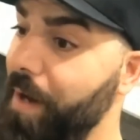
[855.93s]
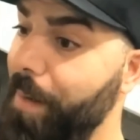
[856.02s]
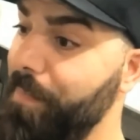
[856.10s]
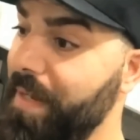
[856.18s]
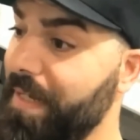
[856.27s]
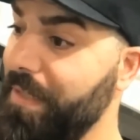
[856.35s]
I'm
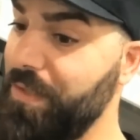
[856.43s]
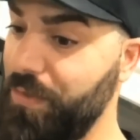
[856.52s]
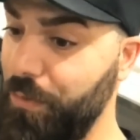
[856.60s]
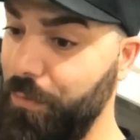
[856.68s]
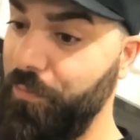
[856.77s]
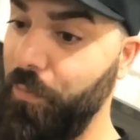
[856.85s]
being
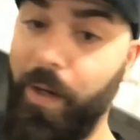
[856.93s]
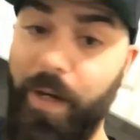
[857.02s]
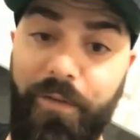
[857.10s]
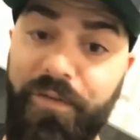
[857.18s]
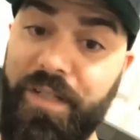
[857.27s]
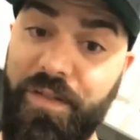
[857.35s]
sued for,
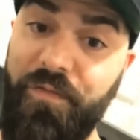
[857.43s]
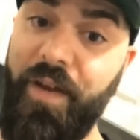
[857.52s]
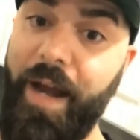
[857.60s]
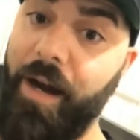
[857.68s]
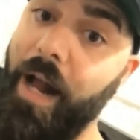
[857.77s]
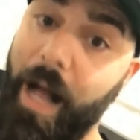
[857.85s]
if it's
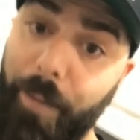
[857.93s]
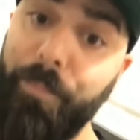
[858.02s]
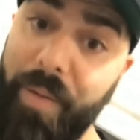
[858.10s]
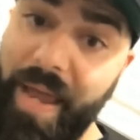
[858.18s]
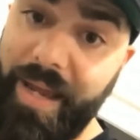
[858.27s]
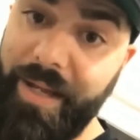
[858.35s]
fair, I'll
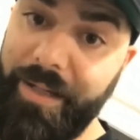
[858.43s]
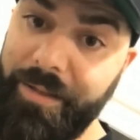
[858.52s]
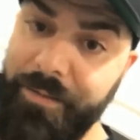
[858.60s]
pay it.